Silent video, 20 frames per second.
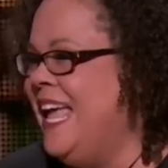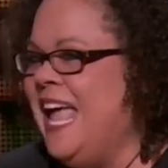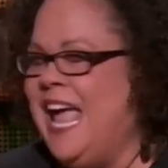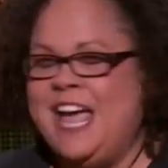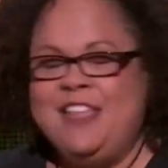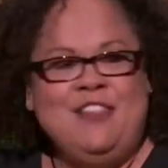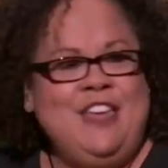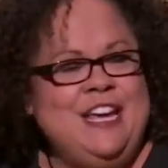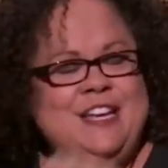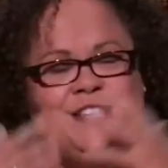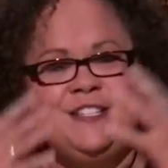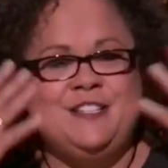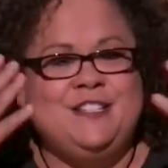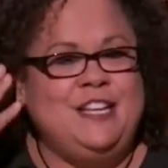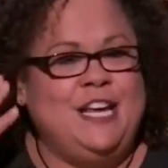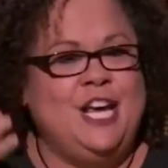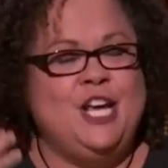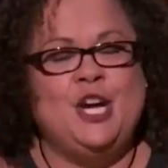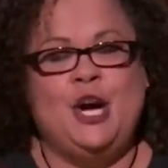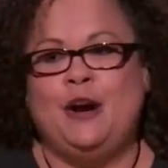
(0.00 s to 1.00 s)
And they
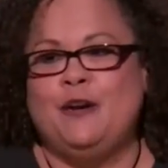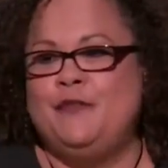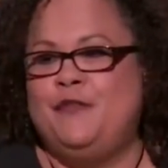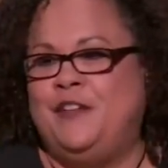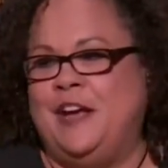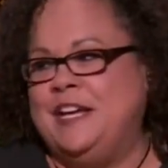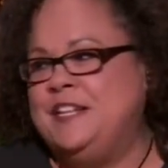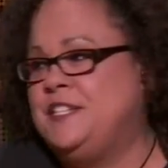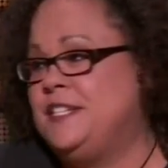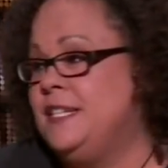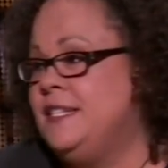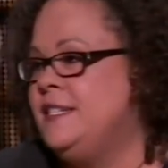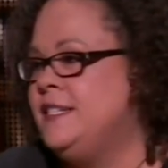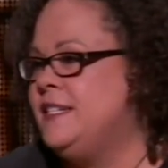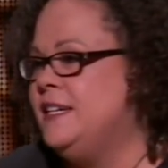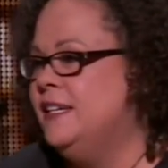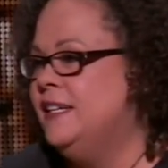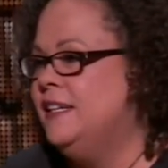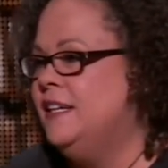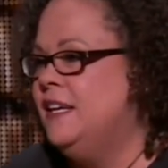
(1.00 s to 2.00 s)
see in our
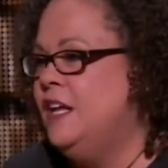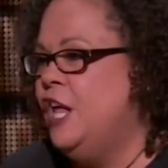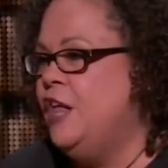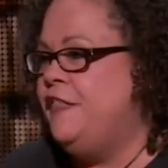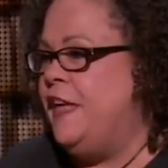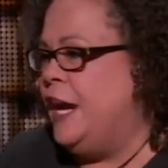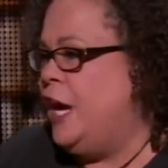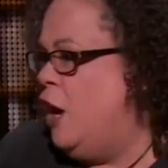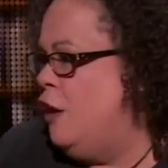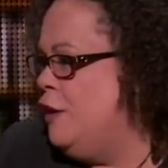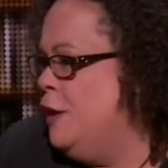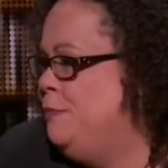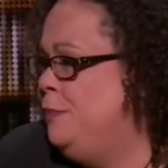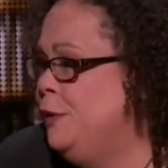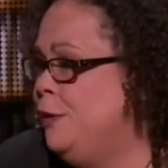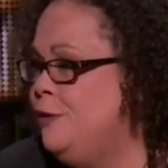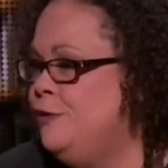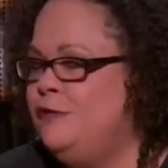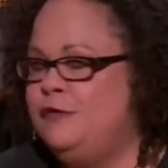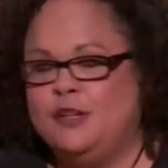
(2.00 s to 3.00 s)
faces that our
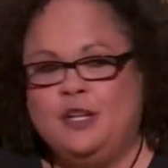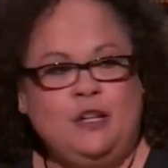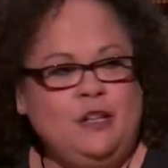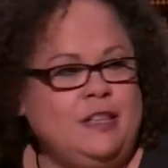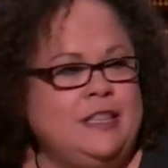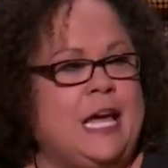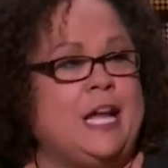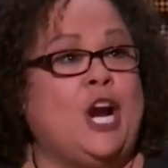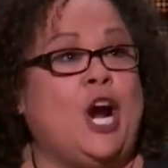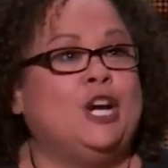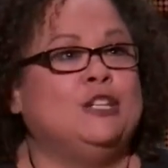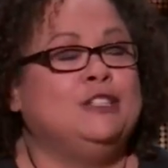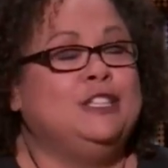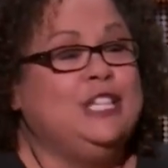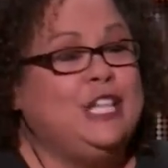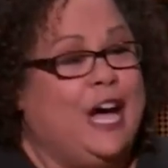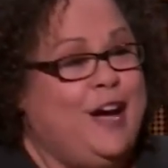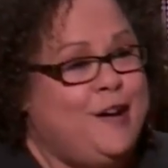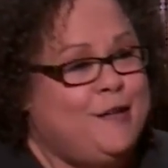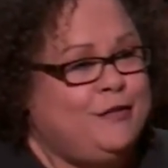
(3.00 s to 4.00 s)
approval, that our
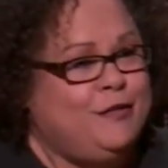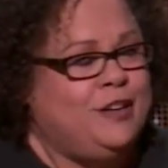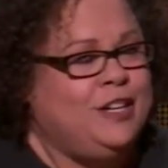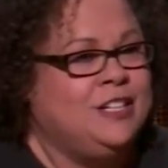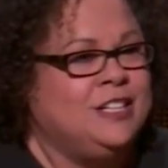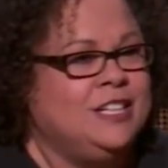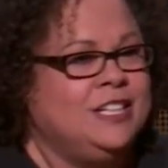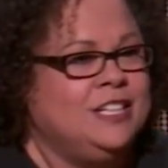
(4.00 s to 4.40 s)
love,